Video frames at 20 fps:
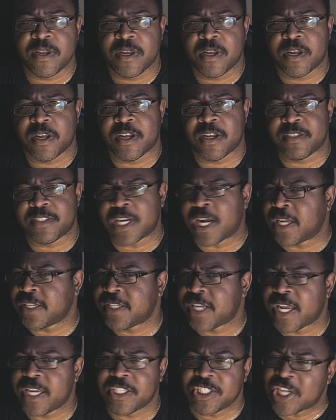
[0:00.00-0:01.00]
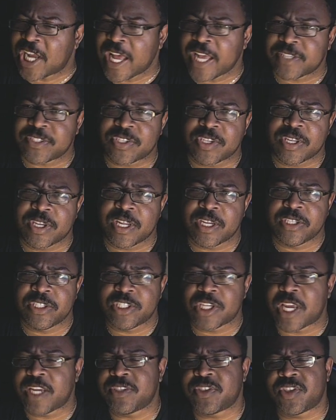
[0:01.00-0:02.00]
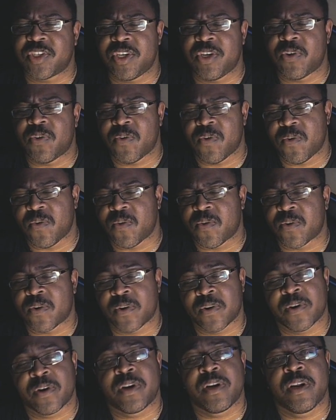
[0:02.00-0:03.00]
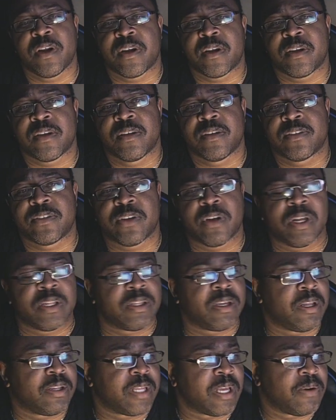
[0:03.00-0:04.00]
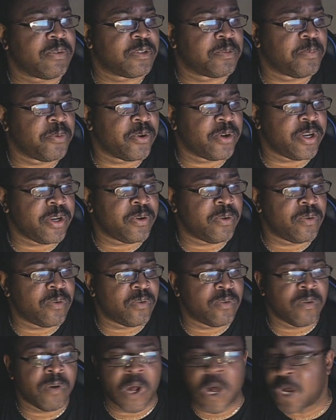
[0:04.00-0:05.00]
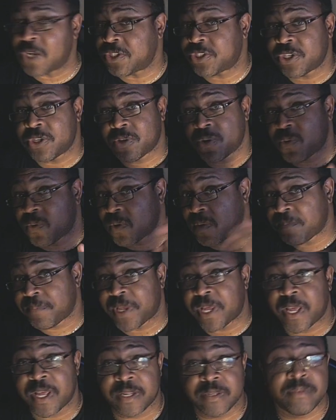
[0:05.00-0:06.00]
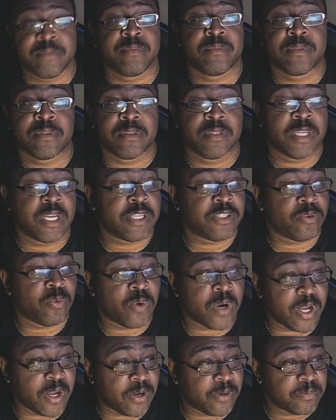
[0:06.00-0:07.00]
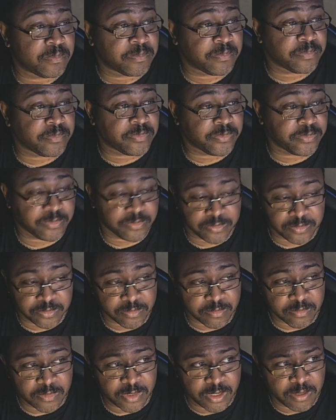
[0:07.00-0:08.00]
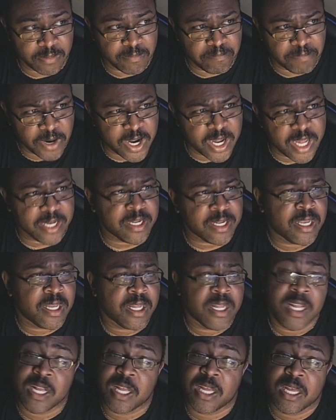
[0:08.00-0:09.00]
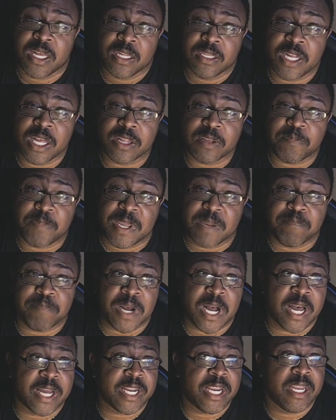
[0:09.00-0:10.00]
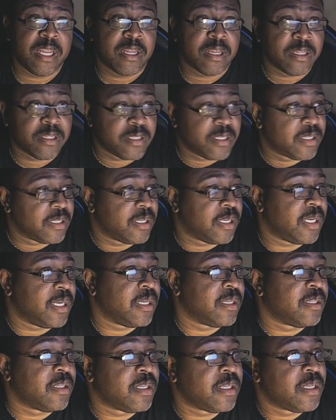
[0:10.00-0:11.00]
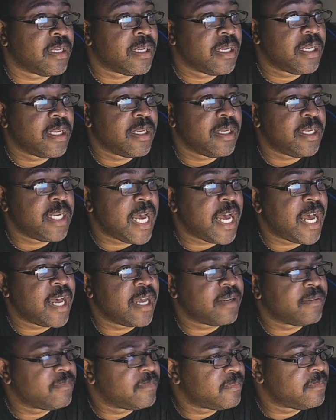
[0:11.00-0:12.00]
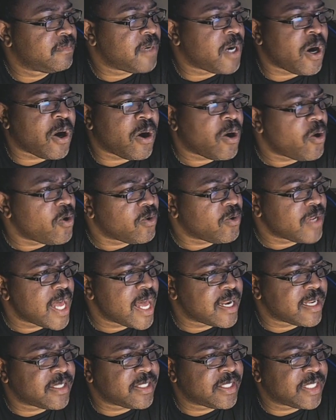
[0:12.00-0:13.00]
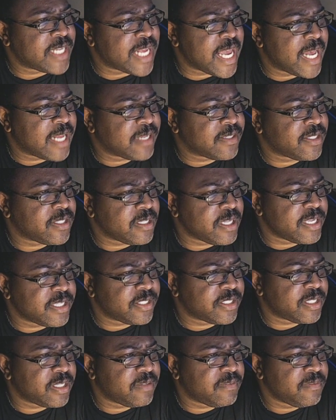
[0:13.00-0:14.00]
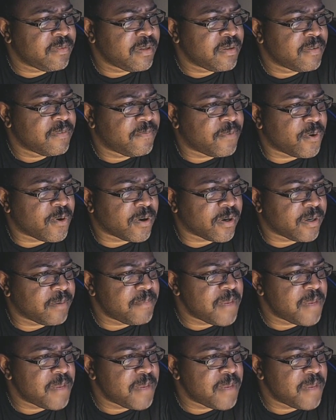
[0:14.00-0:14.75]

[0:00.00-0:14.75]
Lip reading: Dante Jackson and J.C. Horn. So I thought that was pretty cool. Austin Corbett as well. But another big body. Not a whole lot of stats listed for him.